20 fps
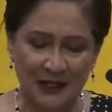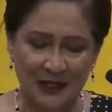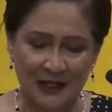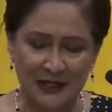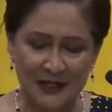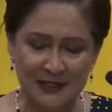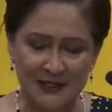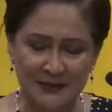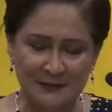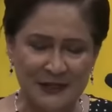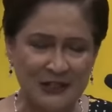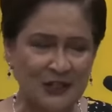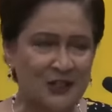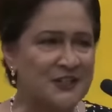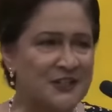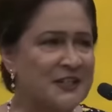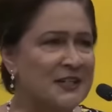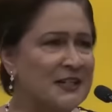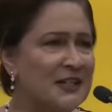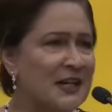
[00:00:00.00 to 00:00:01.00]
And
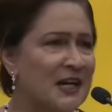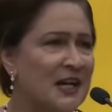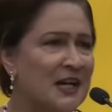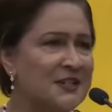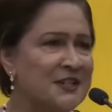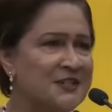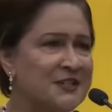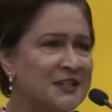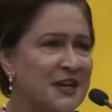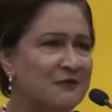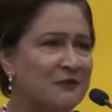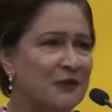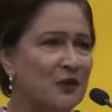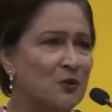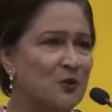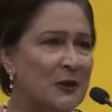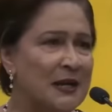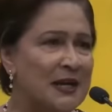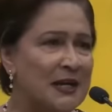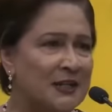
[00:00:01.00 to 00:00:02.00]
because in the last
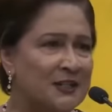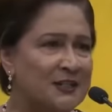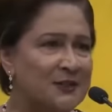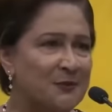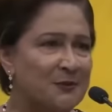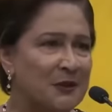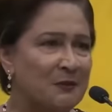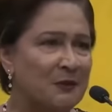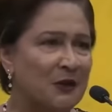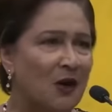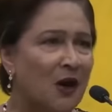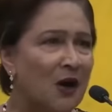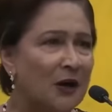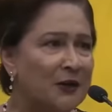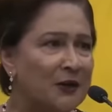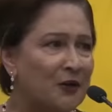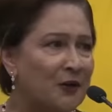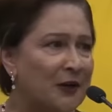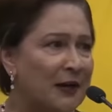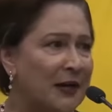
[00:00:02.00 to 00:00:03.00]
several weeks, we were
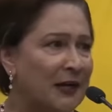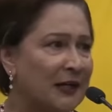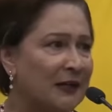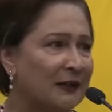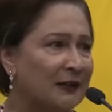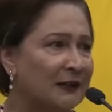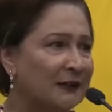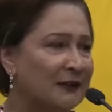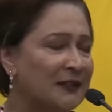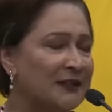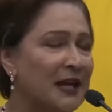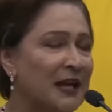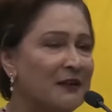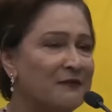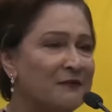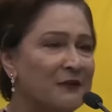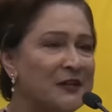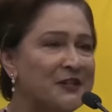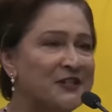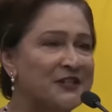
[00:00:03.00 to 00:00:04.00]
honoring the
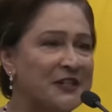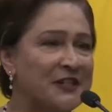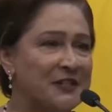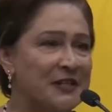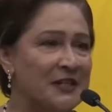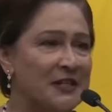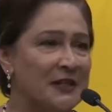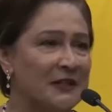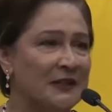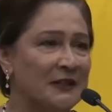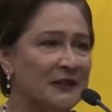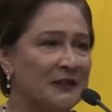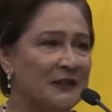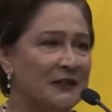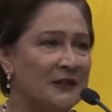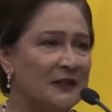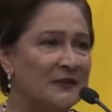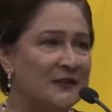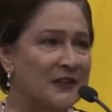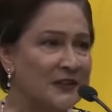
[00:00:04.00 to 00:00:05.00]
diversity
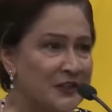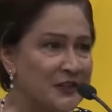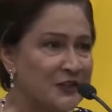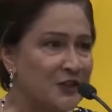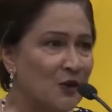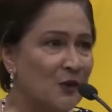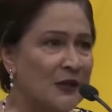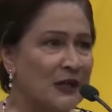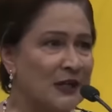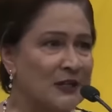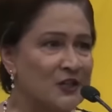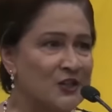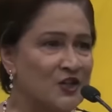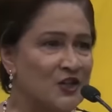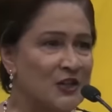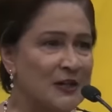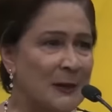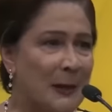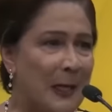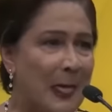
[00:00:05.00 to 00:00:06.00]
that is our
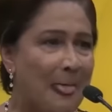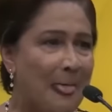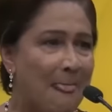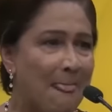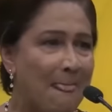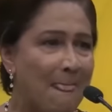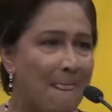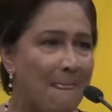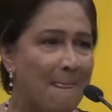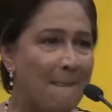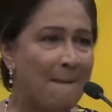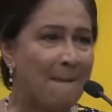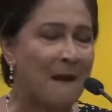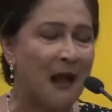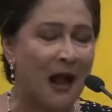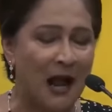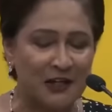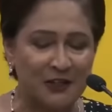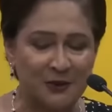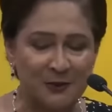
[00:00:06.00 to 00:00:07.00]
country.
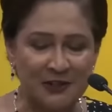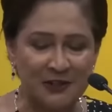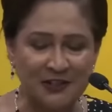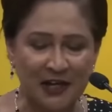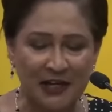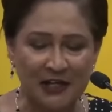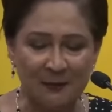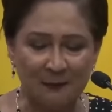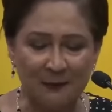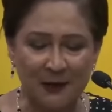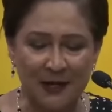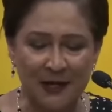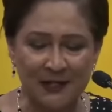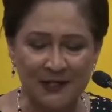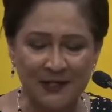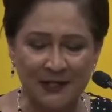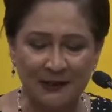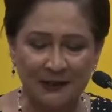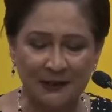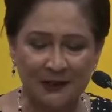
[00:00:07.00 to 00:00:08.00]
As we
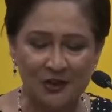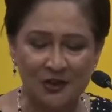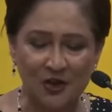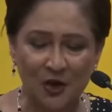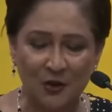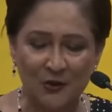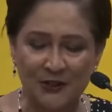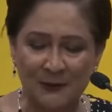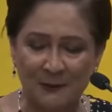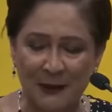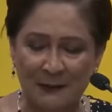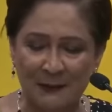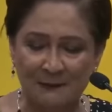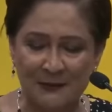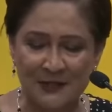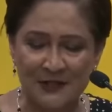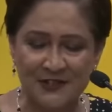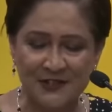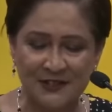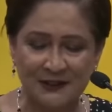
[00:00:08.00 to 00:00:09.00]
celebrated Shouta
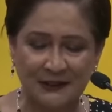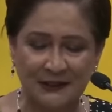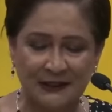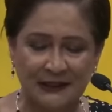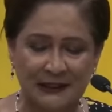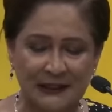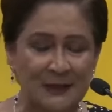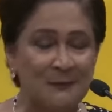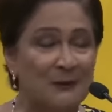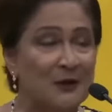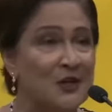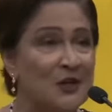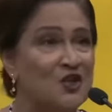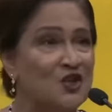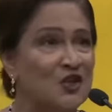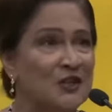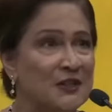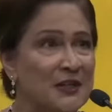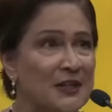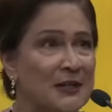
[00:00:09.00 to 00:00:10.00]
Baptist
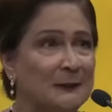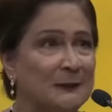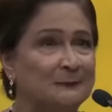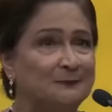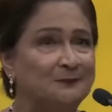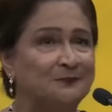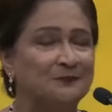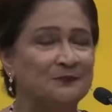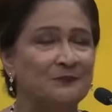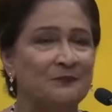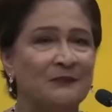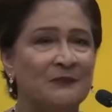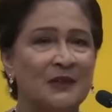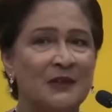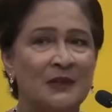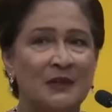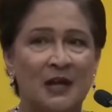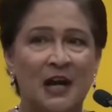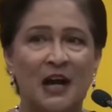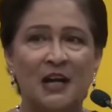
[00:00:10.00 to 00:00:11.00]
Liberation Day,
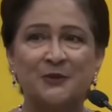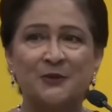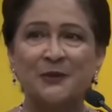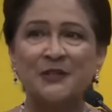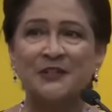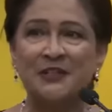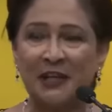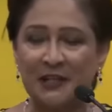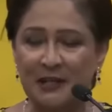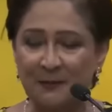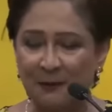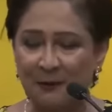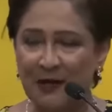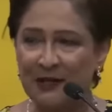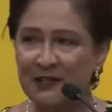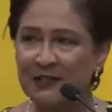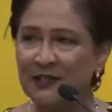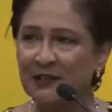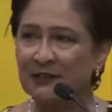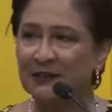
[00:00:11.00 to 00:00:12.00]
as we
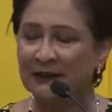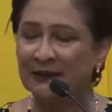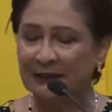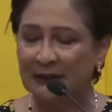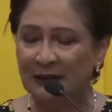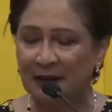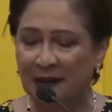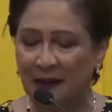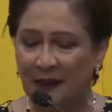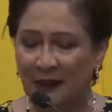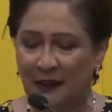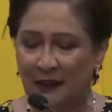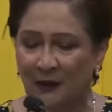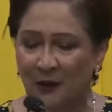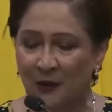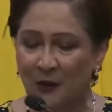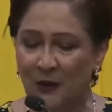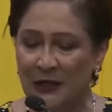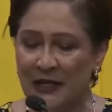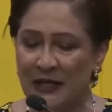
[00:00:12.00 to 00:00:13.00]
celebrated
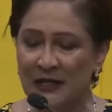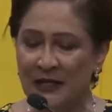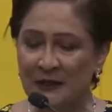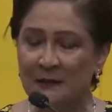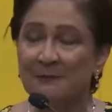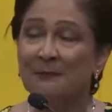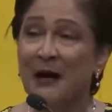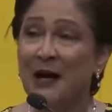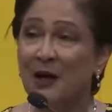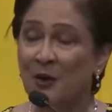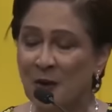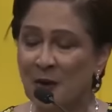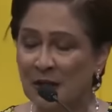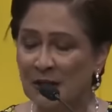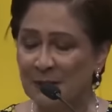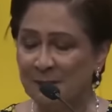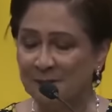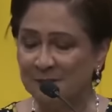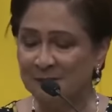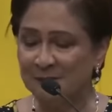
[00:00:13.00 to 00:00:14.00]
Holi
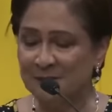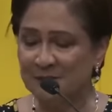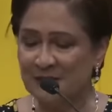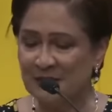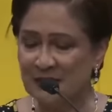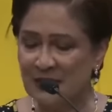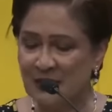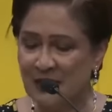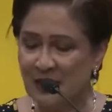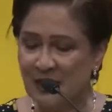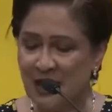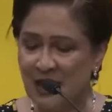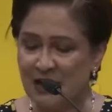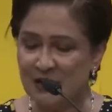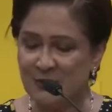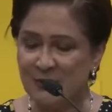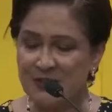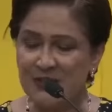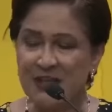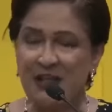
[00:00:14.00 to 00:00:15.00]
Pagwa,
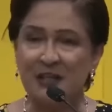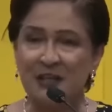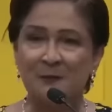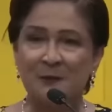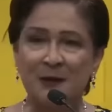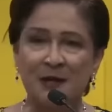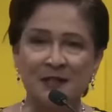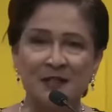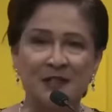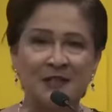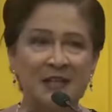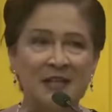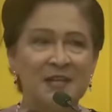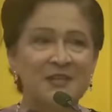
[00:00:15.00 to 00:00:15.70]
as we celebrated